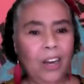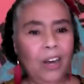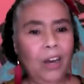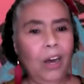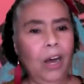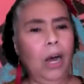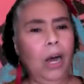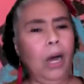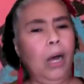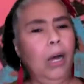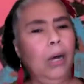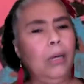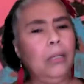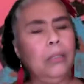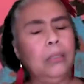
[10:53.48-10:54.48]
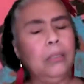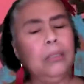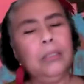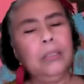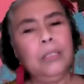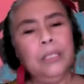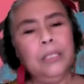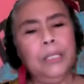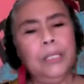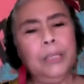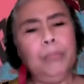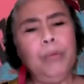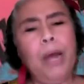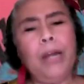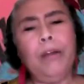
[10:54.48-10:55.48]
oh,
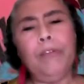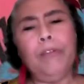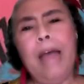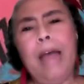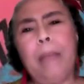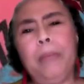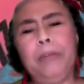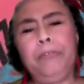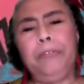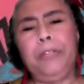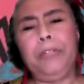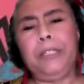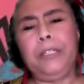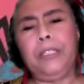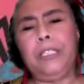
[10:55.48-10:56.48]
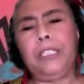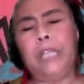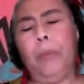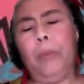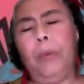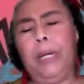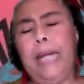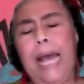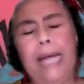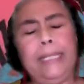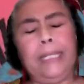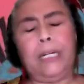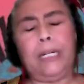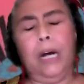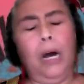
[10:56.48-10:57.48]
Brother Rabbit figured someone had
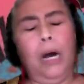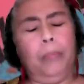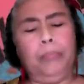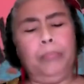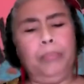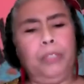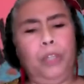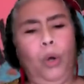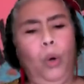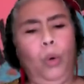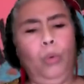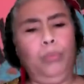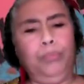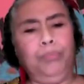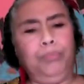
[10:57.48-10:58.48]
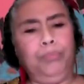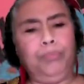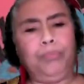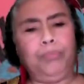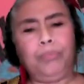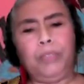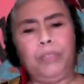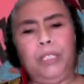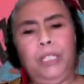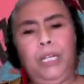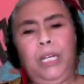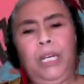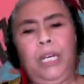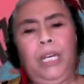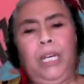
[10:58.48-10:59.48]
to come, so hmm,
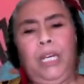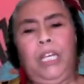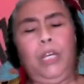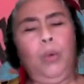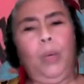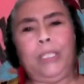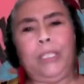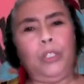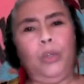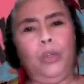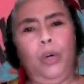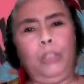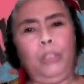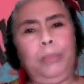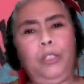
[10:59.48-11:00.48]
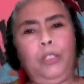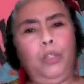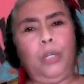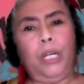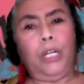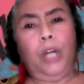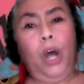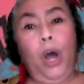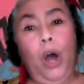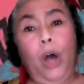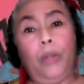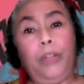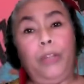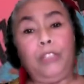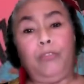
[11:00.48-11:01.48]
he wasn't going to be cooking
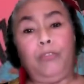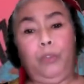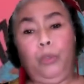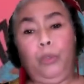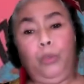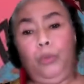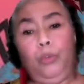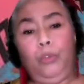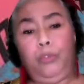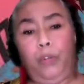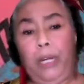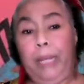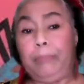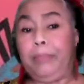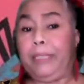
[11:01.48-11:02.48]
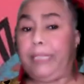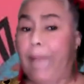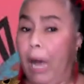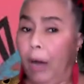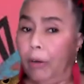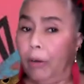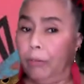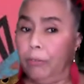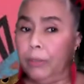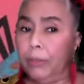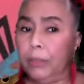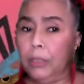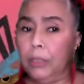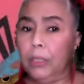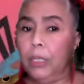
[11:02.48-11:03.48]
all this food for himself.
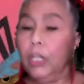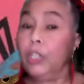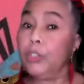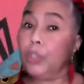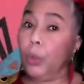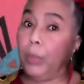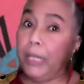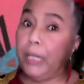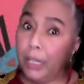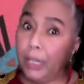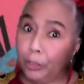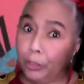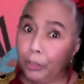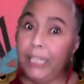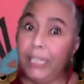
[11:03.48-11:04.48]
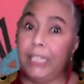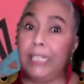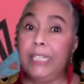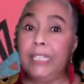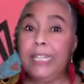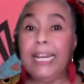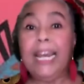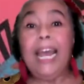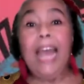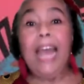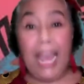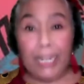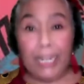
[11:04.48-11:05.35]
So he agreed, and